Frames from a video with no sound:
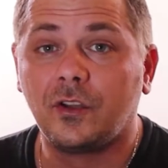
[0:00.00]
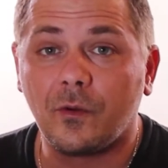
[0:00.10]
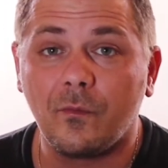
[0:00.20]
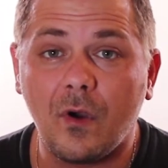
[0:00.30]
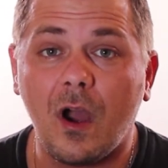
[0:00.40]

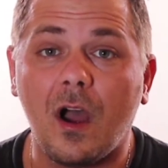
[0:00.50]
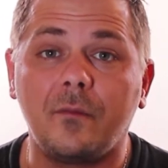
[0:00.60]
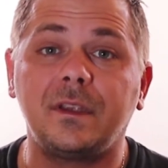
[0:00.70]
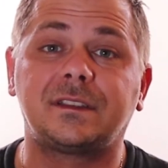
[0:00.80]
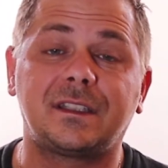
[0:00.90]
Your
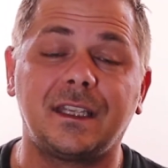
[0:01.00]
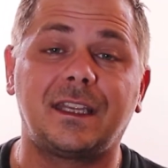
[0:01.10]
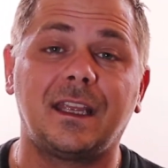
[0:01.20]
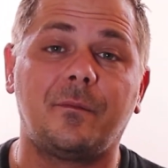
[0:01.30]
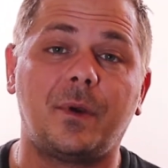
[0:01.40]
mom is
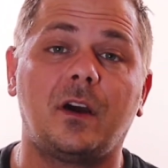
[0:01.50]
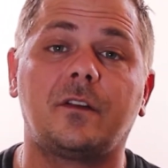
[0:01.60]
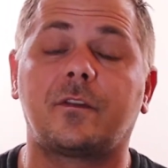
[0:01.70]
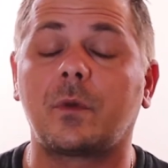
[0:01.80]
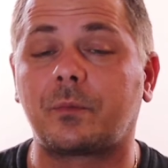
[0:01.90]
thinking
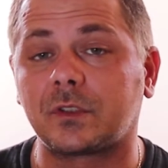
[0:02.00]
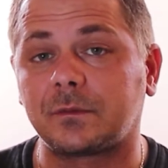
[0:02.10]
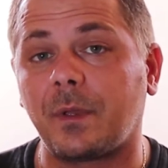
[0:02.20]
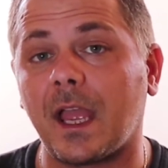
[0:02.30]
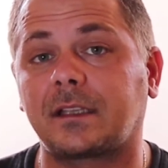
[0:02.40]
about it from a
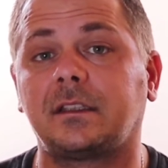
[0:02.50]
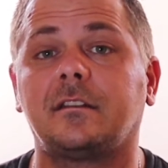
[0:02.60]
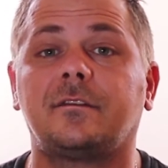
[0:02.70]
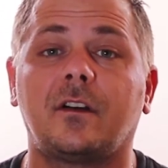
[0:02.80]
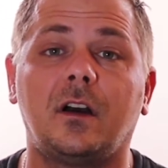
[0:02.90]

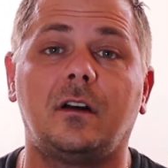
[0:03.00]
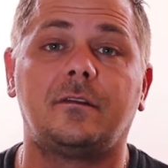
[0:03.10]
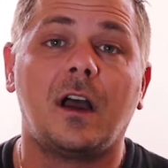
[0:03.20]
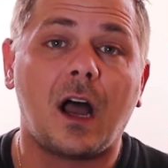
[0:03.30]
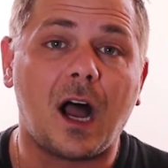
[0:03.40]
perspective
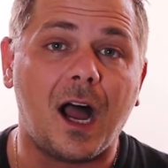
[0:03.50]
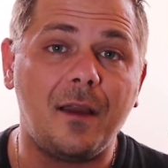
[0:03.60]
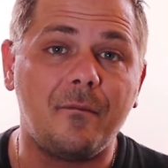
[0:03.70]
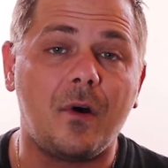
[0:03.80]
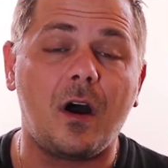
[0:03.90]
of
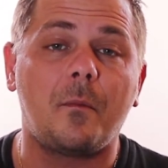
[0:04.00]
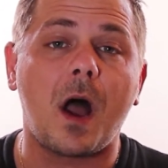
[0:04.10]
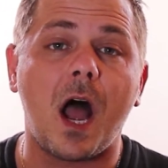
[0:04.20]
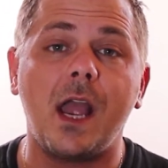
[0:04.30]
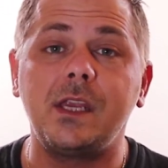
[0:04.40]
I'm
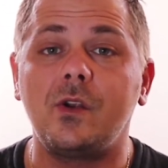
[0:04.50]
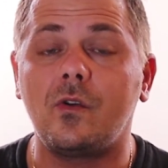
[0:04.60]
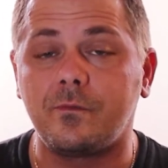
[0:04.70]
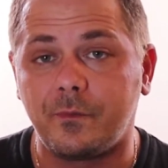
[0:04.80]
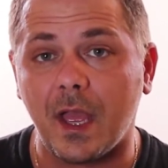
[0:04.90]
mom, I
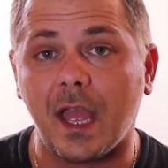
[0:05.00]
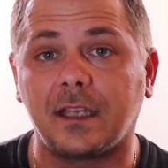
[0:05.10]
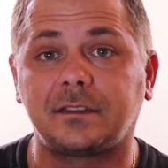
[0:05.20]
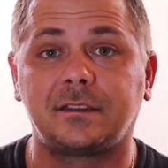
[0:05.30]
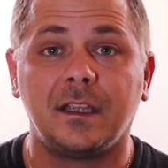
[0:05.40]
know
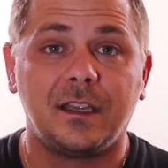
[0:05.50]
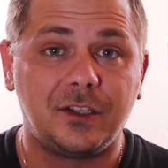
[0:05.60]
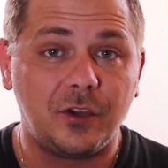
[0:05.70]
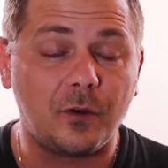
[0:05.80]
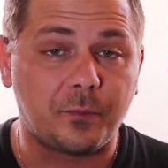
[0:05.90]
best,
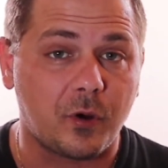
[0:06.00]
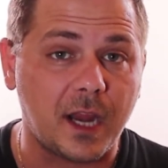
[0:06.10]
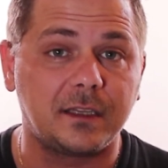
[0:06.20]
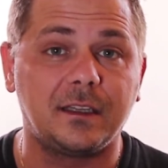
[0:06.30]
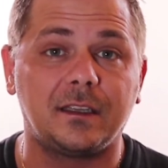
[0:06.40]
you're
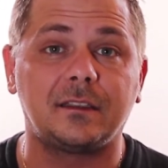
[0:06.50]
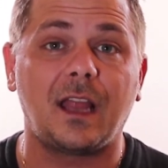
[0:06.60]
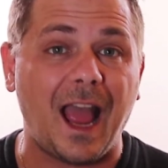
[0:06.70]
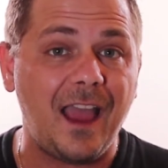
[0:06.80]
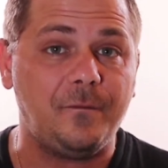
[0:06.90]

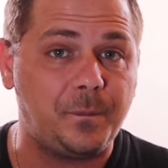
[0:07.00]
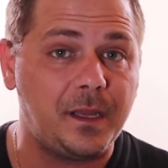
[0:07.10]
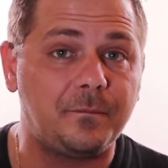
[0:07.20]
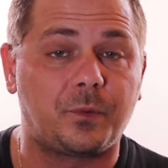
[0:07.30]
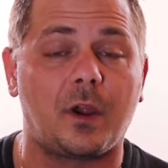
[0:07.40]
pregnant, I've
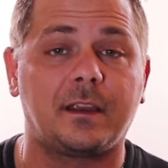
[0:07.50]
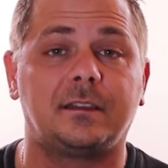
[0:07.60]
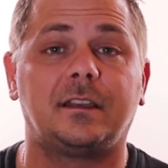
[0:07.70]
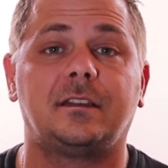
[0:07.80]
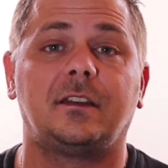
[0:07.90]
been
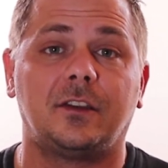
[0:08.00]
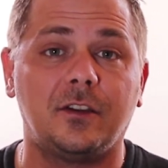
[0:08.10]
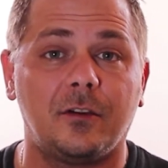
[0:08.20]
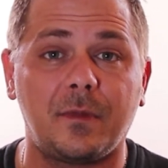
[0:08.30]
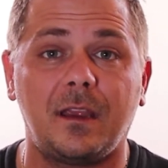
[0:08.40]
pregnant,
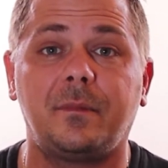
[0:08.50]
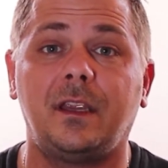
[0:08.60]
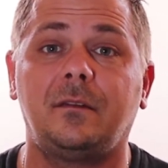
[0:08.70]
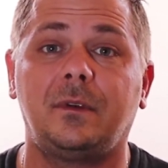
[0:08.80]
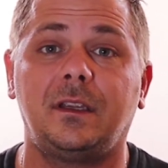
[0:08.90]
you're my
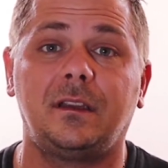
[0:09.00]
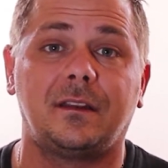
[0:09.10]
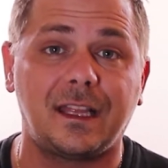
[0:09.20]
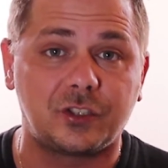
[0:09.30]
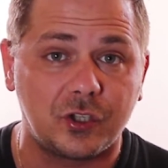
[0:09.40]
baby,
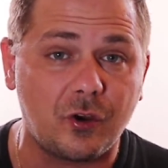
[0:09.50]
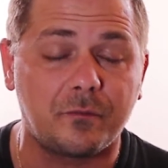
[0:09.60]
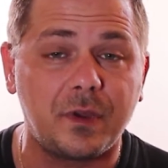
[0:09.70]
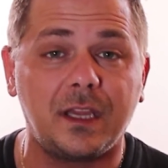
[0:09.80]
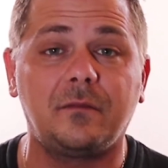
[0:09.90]
that's
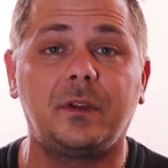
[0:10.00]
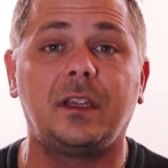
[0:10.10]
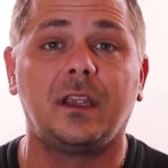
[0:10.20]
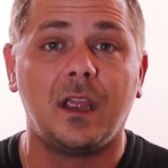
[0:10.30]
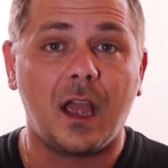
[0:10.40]
your
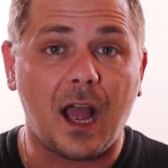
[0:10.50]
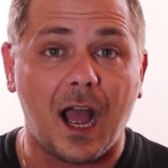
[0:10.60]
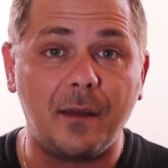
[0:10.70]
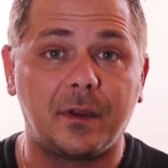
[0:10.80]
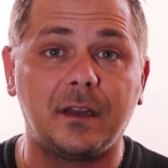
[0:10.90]
baby,
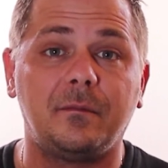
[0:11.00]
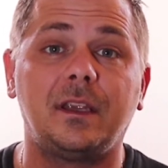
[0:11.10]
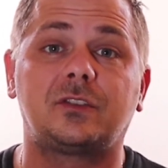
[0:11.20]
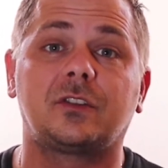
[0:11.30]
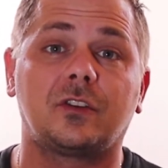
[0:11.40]
I'm gonna
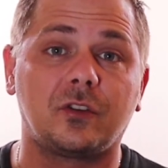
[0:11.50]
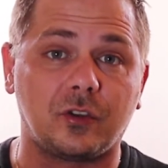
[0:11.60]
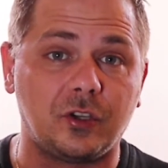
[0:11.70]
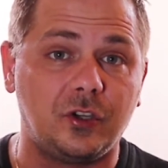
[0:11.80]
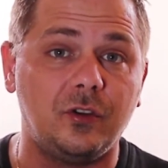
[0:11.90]
make sure
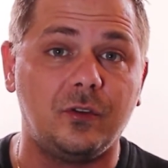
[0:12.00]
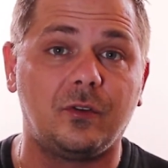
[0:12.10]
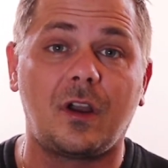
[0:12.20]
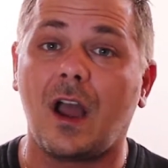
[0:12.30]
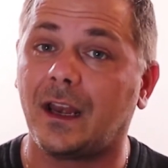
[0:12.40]

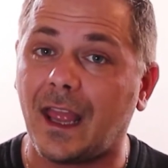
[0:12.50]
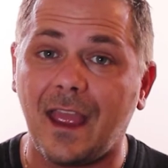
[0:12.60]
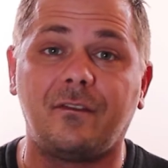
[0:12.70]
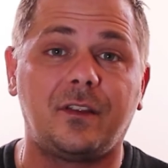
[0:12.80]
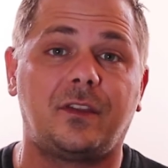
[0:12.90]
you got
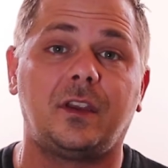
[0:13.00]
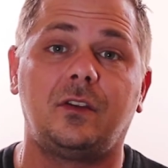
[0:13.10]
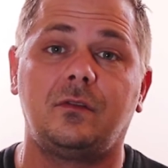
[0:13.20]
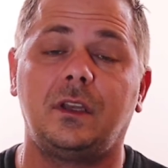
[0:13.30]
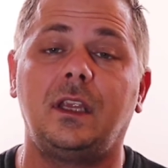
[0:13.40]
everything
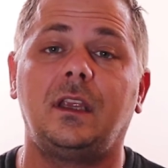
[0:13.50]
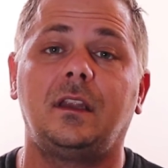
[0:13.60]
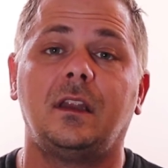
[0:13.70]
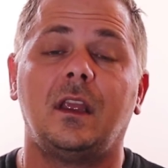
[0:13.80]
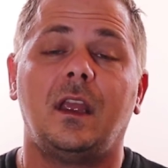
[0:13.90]
you
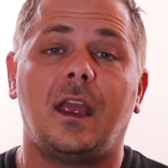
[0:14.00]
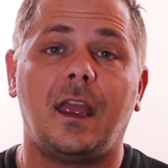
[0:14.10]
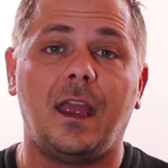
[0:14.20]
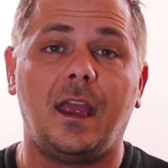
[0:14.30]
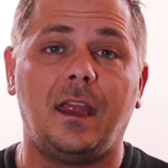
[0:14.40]
need
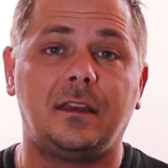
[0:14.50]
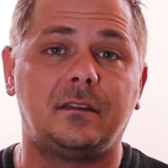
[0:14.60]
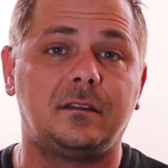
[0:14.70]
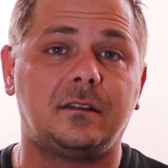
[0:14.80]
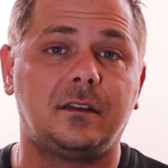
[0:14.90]

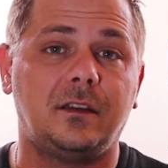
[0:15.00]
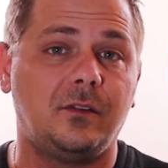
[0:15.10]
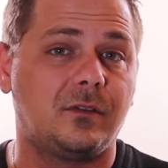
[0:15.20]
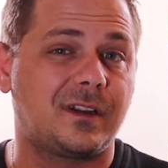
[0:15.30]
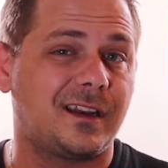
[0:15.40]
and
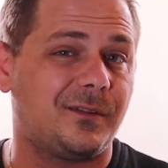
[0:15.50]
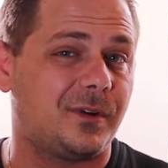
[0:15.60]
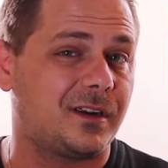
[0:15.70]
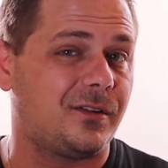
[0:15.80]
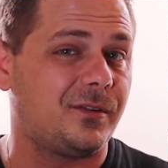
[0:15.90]
you kind of
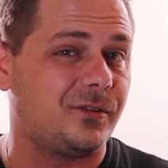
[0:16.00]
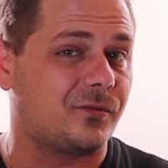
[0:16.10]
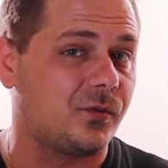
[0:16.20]
want to go your